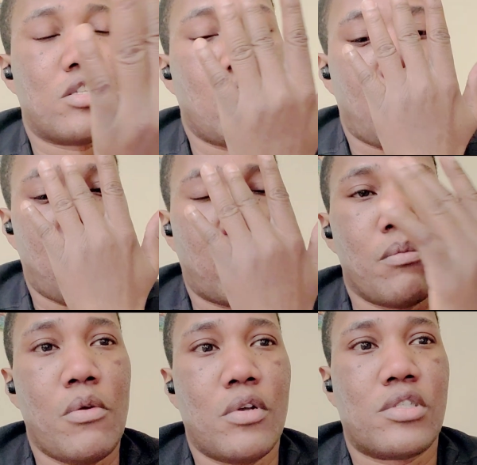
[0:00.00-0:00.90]
sick. Give
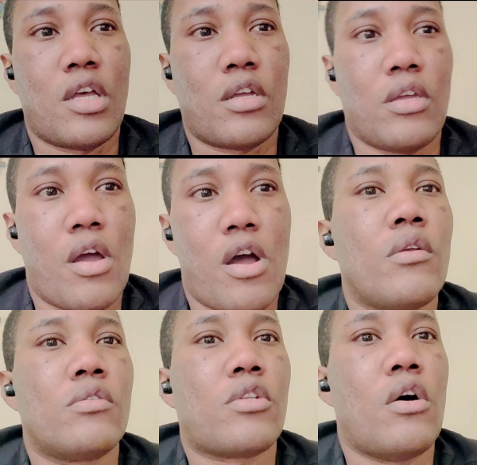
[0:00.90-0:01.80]
me one second, y'all.
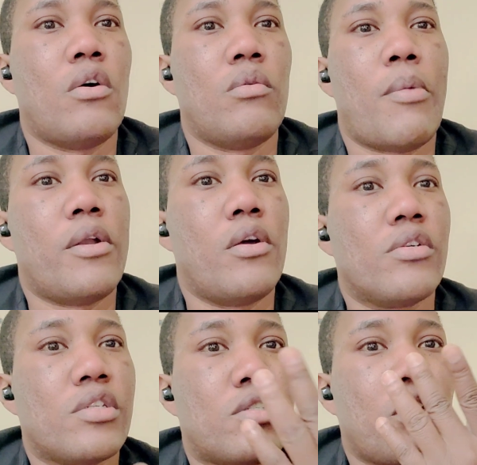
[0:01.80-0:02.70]
So my
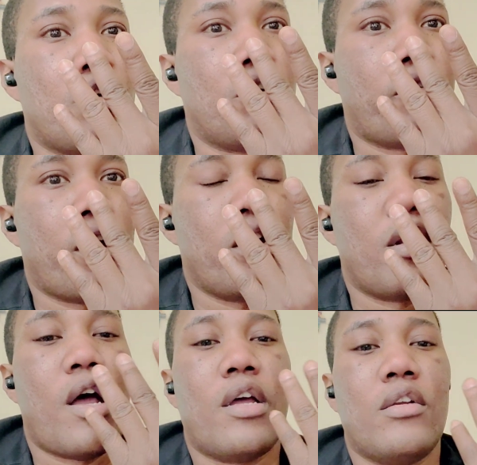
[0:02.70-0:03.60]
nose is turning red.
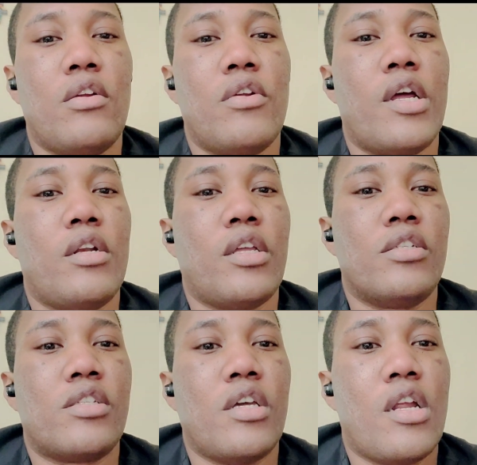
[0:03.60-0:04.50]
I know that they
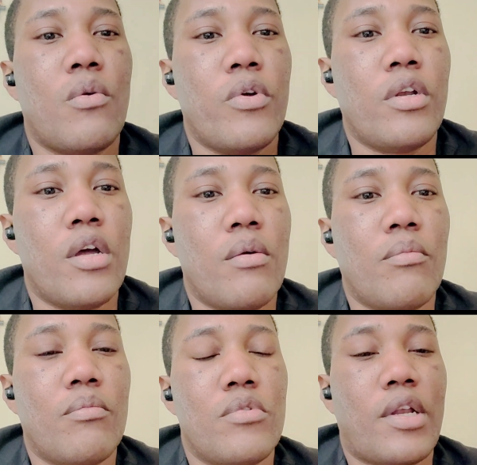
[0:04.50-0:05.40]
say that when
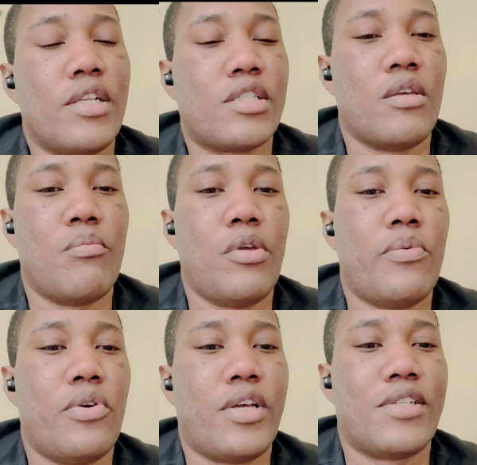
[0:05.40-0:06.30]
light-skinned
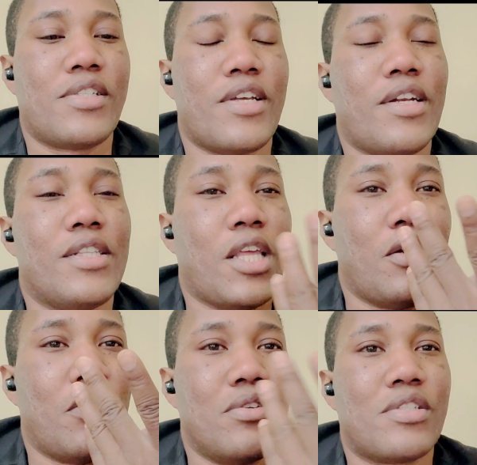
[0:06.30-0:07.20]
people get sick, like their
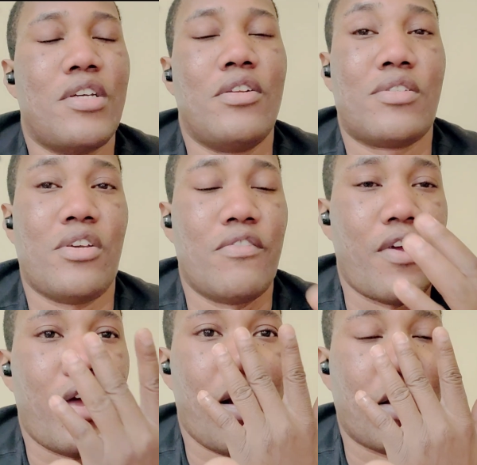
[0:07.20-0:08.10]
nose tend to turn
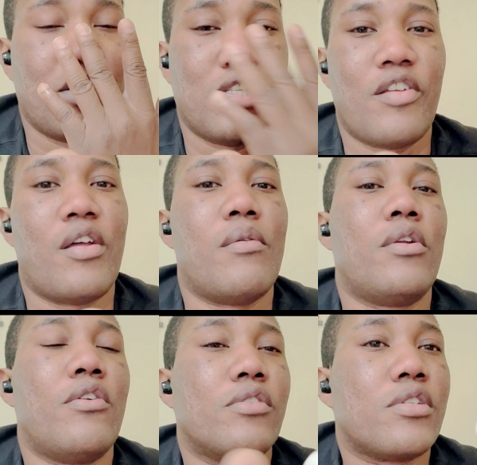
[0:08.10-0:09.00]
red, and I can see that my
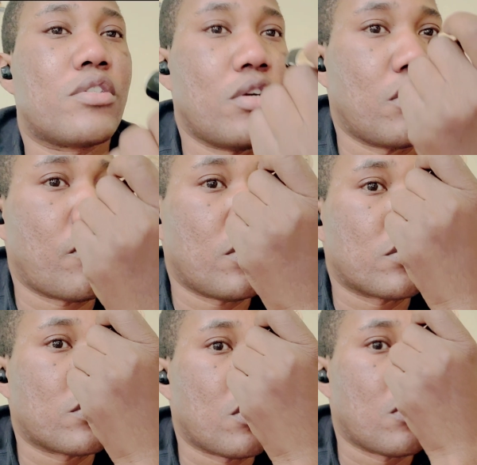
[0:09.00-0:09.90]
nose is turning red,
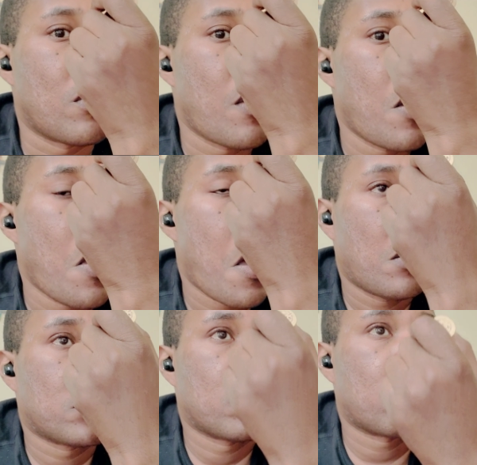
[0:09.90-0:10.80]
so I'm just